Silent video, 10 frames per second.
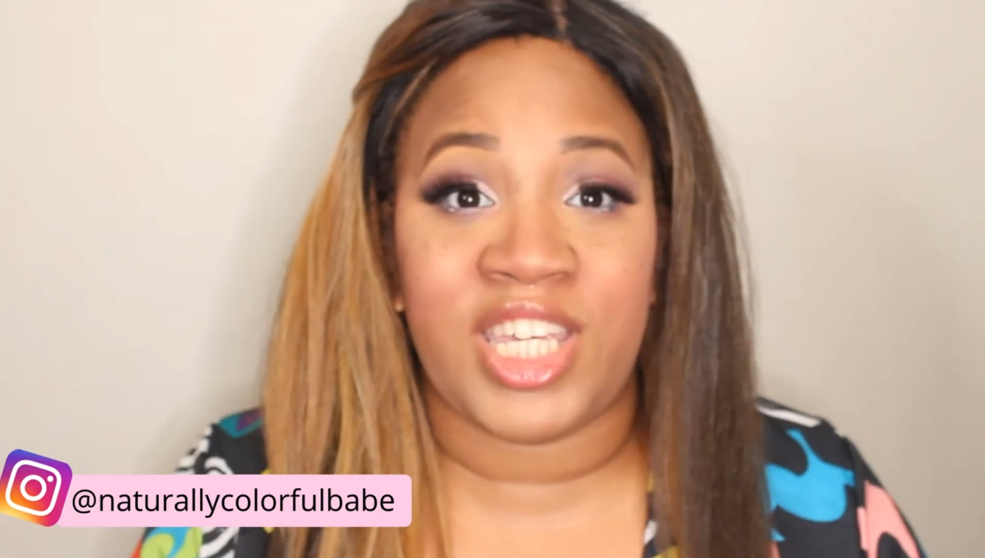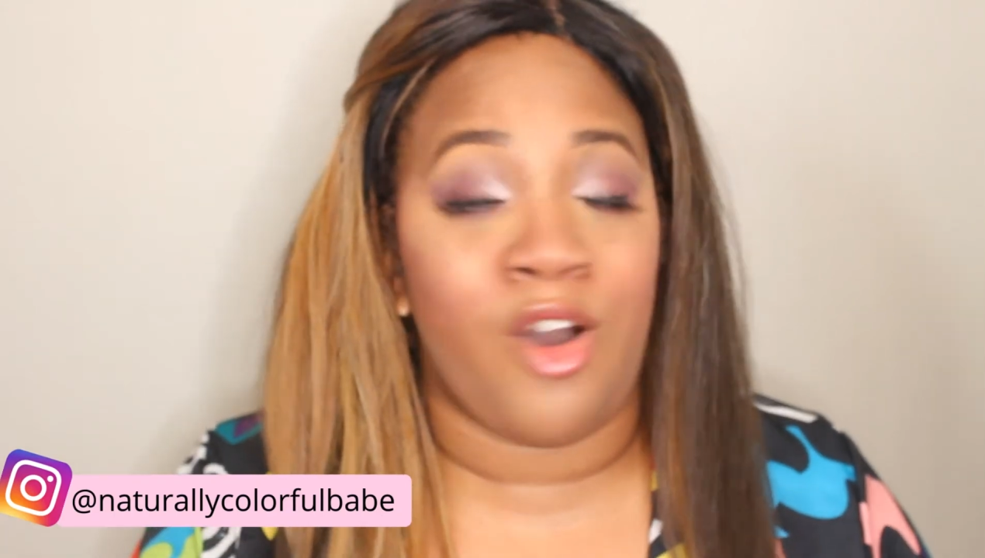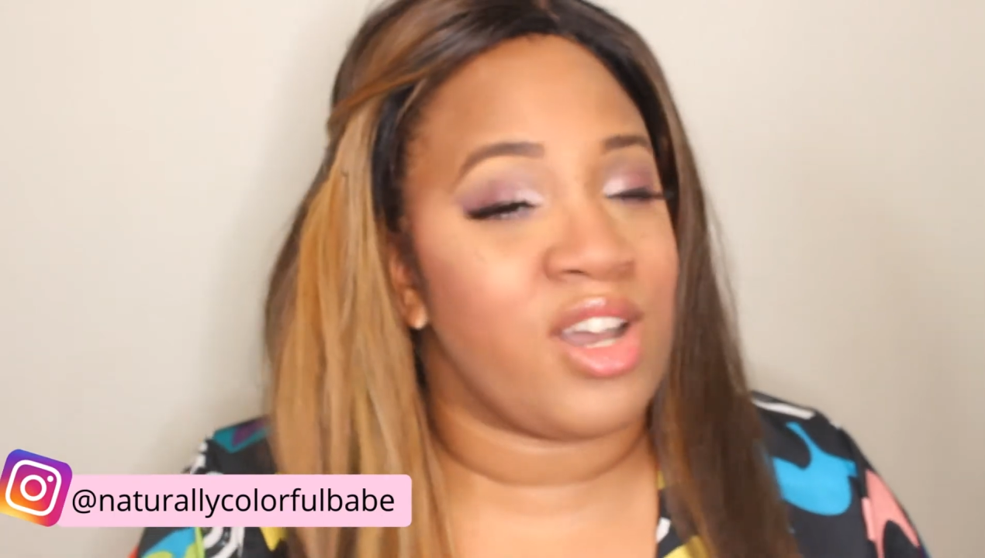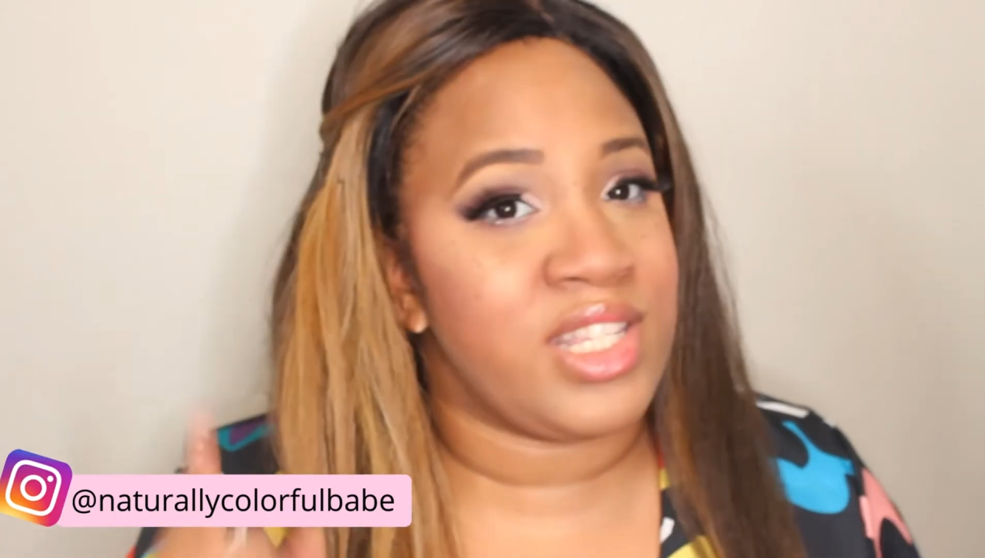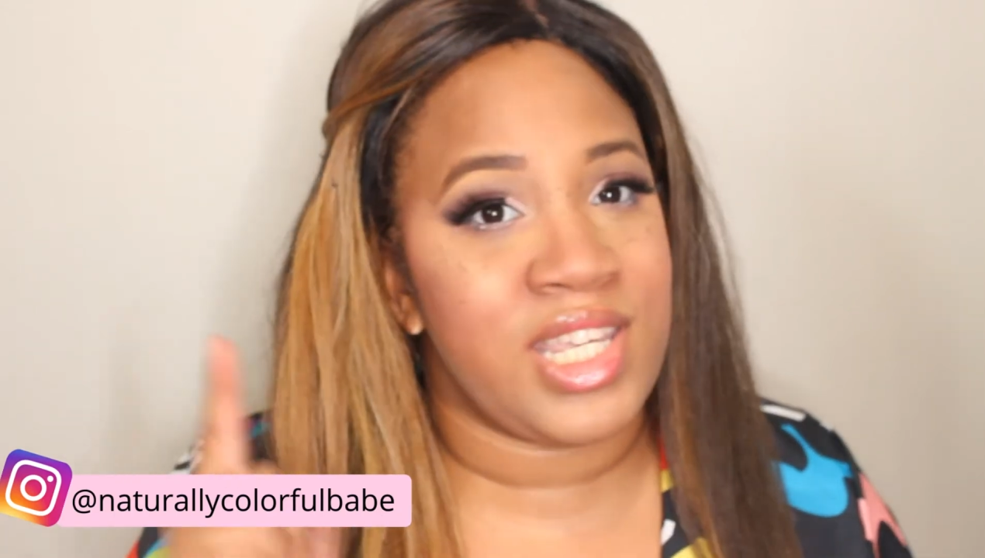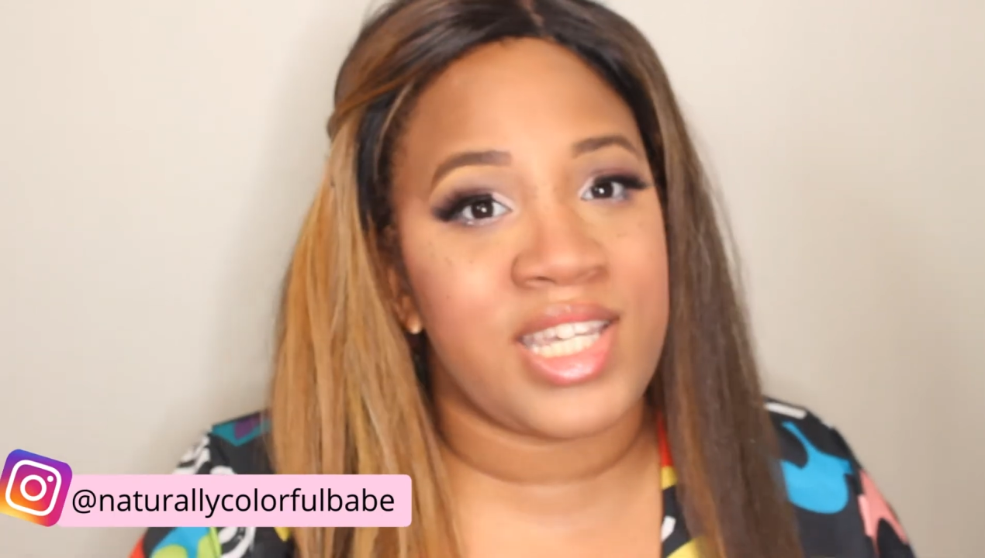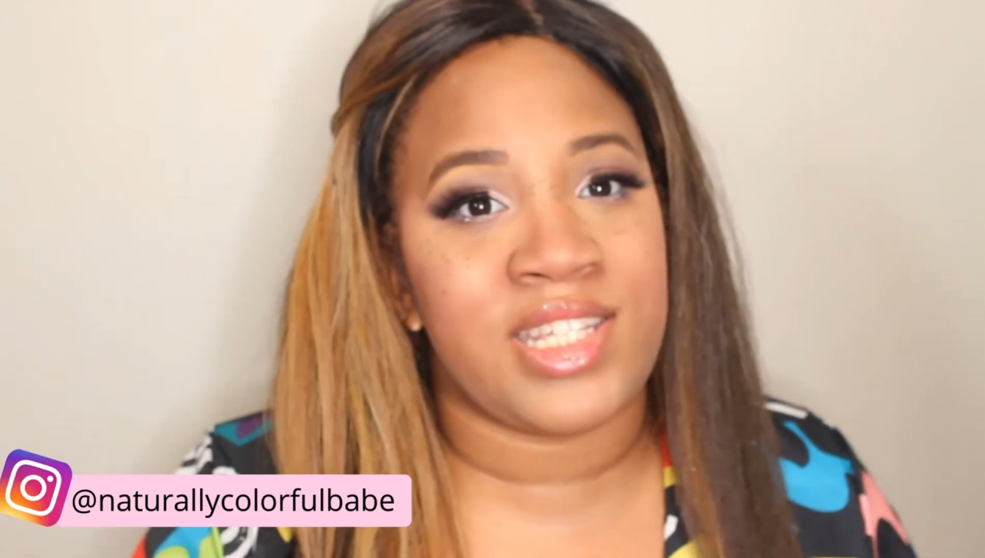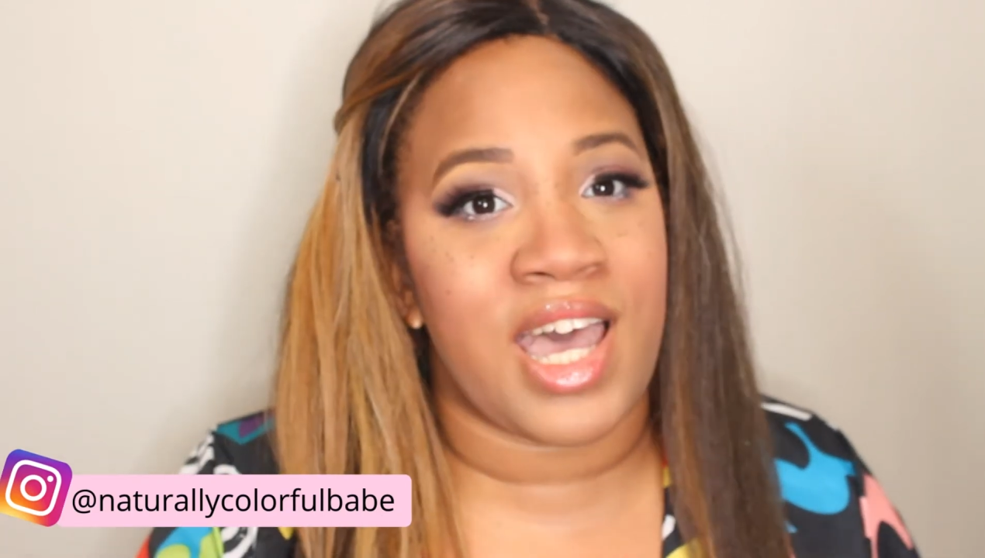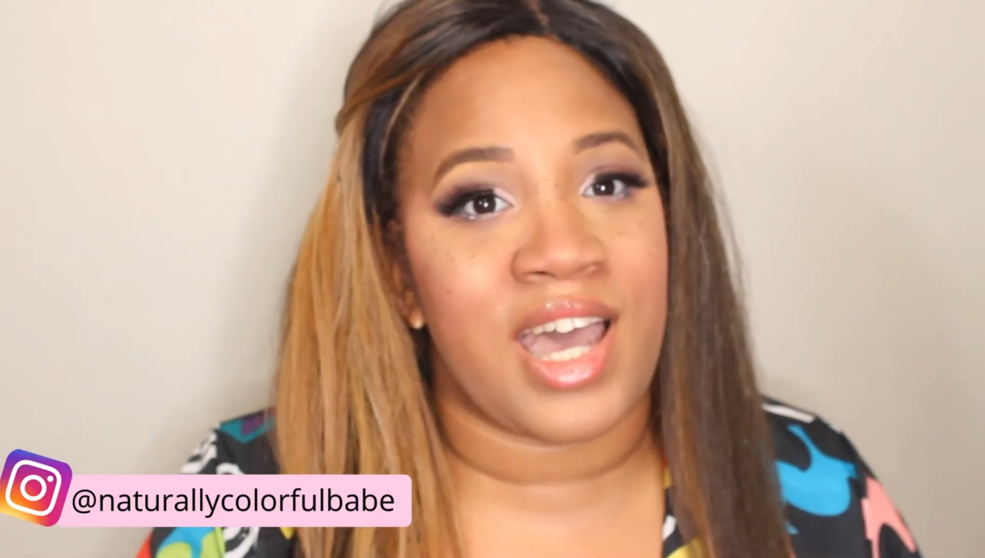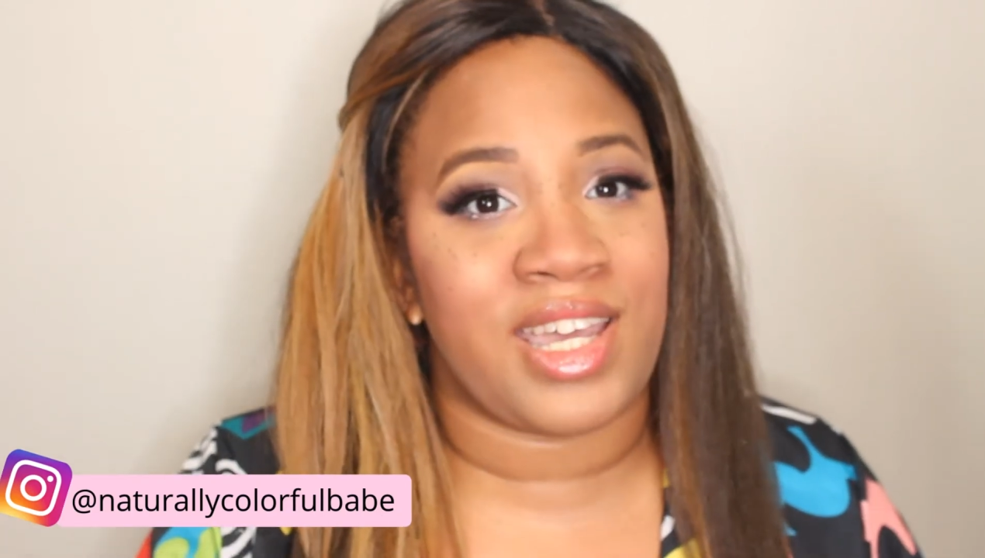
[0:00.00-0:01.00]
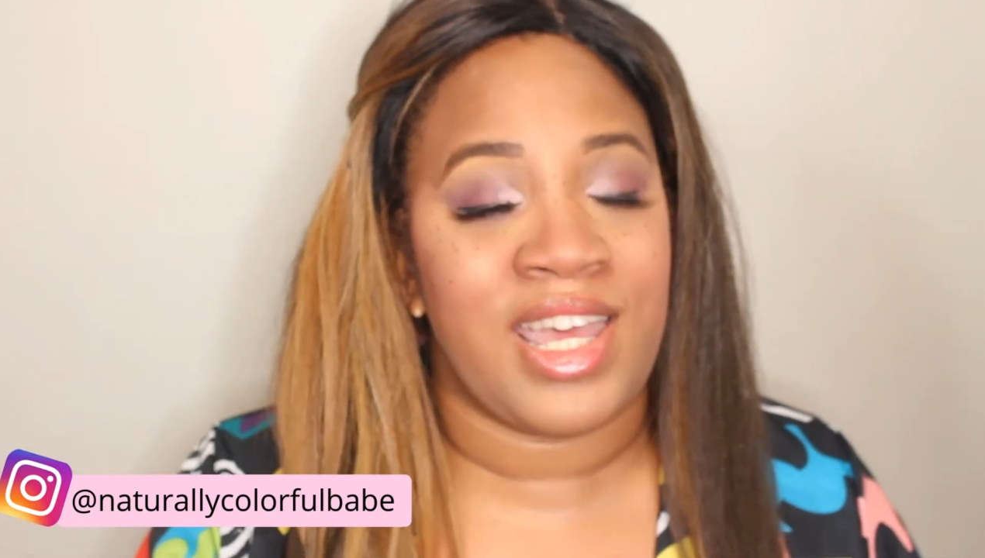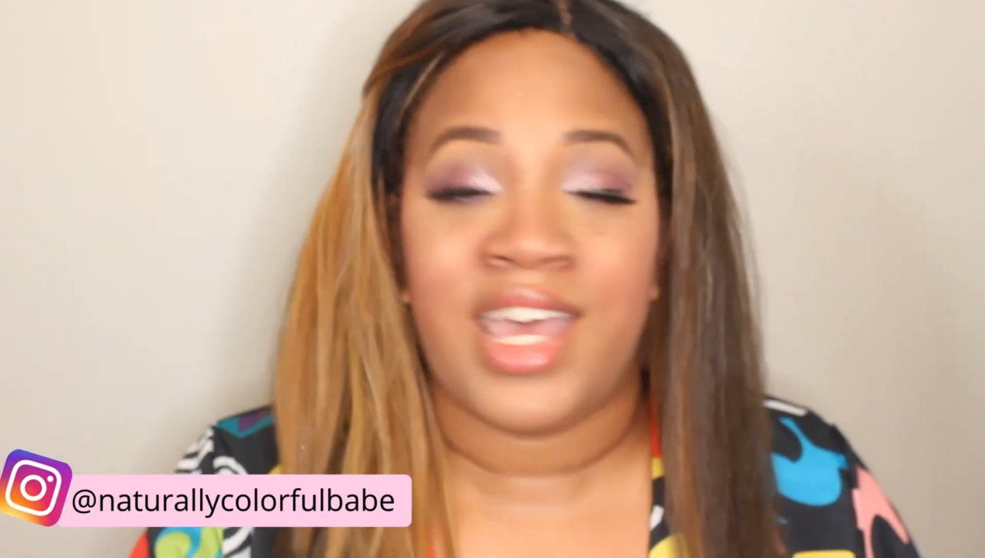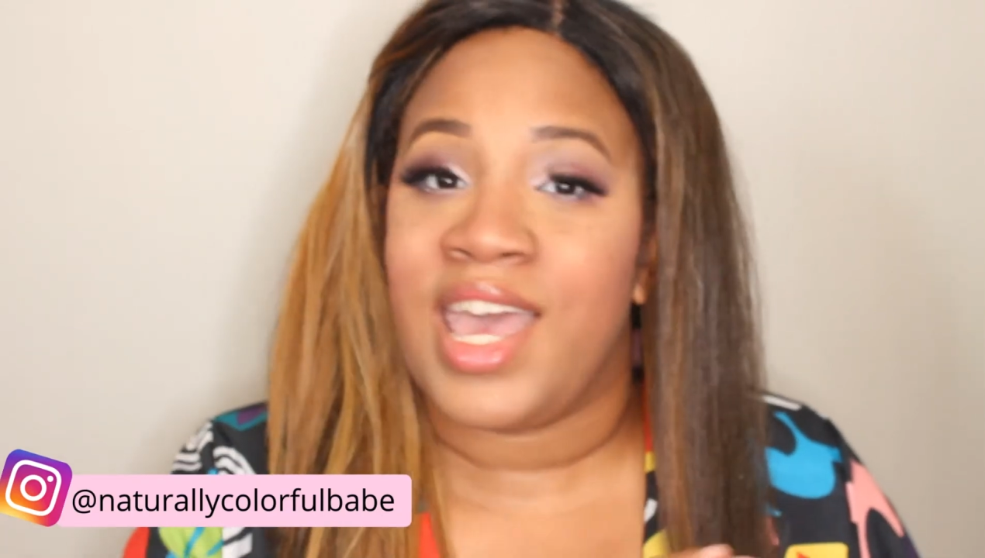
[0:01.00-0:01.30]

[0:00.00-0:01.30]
me on TikTok